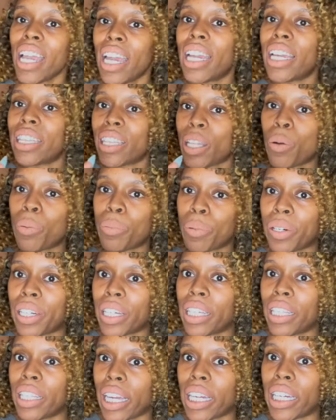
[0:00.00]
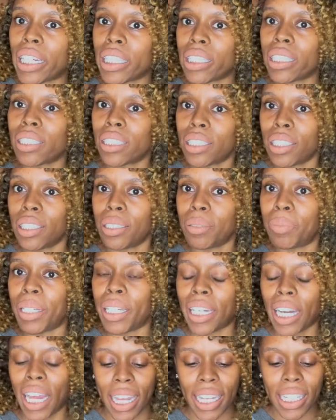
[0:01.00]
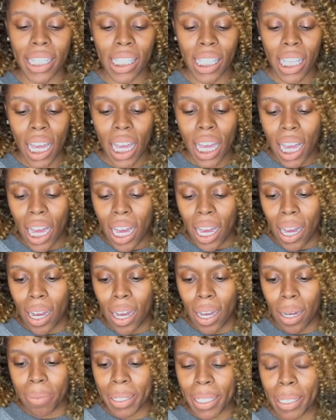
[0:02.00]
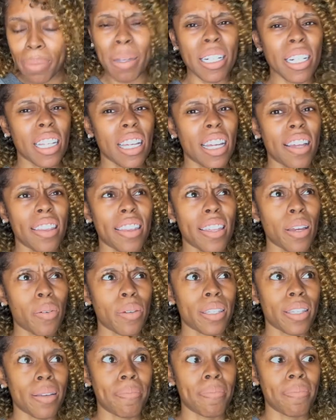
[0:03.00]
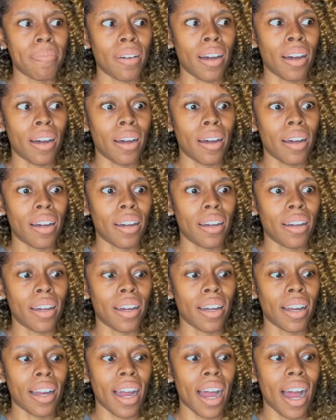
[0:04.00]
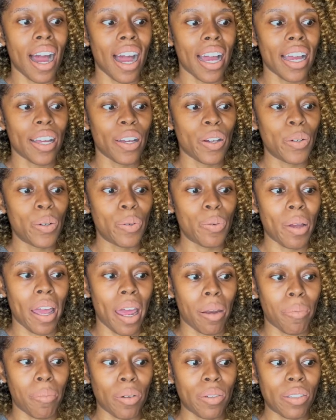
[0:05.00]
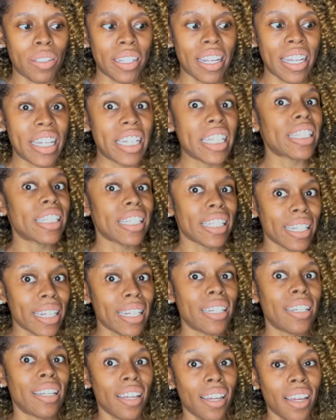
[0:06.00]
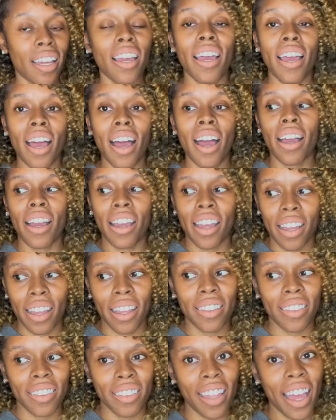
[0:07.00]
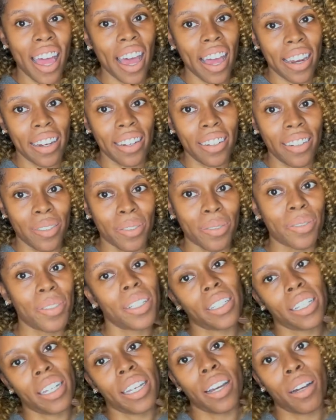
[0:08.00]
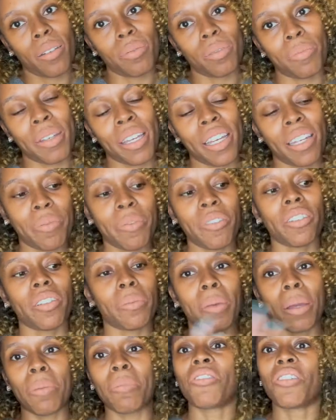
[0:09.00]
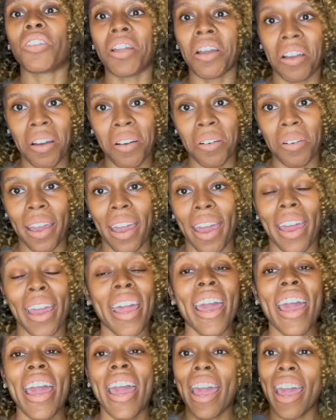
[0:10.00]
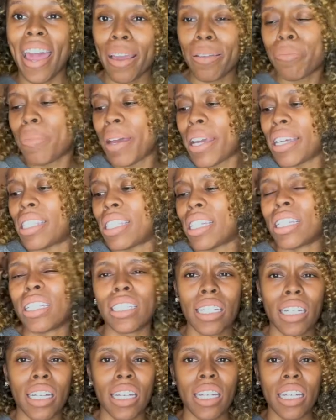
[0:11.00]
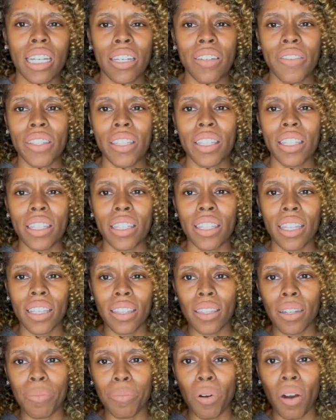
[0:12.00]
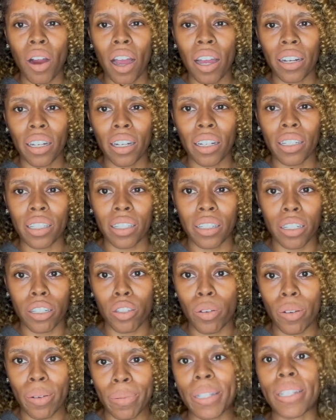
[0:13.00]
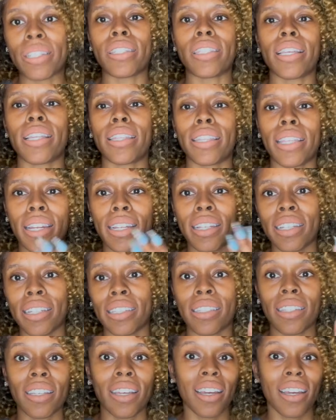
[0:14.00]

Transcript: they were pretty, like, good BNAs. Especially, I think it was a guy who had posted his, and that really helped me and really made me feel like, okay. And basically, even the product description said that it's